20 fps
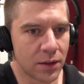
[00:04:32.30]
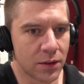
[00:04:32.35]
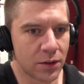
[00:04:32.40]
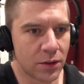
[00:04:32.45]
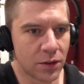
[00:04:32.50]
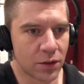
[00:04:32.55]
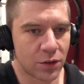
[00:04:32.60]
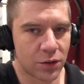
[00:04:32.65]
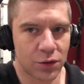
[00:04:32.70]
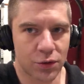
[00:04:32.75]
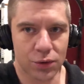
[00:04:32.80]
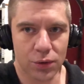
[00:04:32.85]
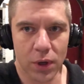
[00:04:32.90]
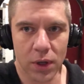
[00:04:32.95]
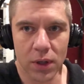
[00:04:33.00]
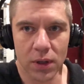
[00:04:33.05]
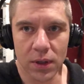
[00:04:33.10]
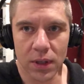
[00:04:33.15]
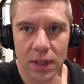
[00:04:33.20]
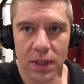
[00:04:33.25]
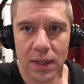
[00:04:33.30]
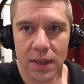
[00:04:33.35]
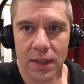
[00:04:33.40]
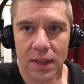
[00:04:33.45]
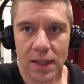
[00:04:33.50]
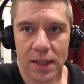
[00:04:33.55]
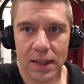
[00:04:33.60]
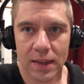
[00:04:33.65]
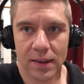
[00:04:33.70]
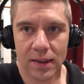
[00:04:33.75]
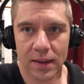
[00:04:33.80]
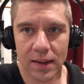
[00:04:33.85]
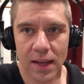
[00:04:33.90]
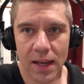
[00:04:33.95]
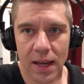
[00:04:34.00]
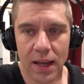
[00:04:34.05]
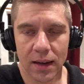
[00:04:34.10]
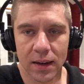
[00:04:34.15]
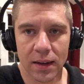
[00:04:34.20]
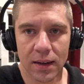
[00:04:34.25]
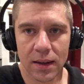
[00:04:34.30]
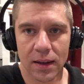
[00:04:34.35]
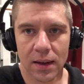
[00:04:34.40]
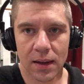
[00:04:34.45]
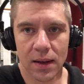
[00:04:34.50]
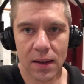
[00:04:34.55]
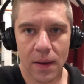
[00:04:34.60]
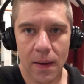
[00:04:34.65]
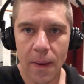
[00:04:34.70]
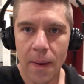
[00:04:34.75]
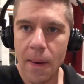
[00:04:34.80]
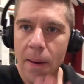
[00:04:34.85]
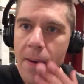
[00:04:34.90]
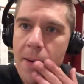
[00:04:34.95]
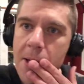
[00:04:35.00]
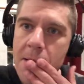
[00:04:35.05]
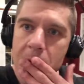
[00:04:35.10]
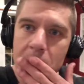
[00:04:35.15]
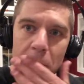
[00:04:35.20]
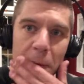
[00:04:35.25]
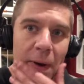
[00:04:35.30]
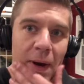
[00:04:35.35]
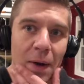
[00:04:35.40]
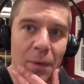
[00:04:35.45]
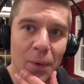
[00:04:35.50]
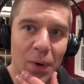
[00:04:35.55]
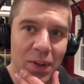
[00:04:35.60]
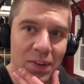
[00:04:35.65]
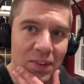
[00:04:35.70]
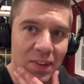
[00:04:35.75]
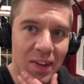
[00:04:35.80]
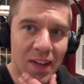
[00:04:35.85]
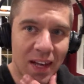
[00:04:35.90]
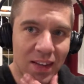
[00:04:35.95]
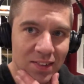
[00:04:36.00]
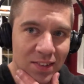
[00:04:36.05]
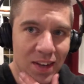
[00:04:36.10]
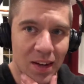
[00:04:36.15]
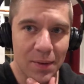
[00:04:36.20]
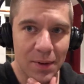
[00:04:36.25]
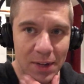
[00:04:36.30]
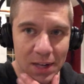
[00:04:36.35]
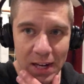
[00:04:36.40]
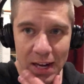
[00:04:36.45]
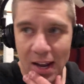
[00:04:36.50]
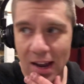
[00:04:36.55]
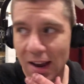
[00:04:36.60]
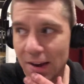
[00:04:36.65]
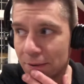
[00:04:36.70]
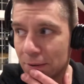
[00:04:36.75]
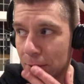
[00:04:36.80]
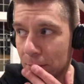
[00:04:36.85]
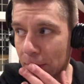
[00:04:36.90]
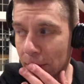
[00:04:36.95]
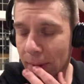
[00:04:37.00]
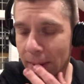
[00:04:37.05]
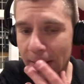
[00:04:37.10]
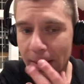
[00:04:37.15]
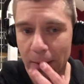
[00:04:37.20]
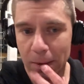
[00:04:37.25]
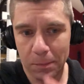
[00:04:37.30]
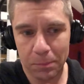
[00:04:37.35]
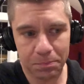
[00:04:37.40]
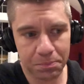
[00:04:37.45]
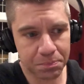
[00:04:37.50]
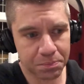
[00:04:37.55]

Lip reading: just struggling to get where I was the last time I did a heavy workout.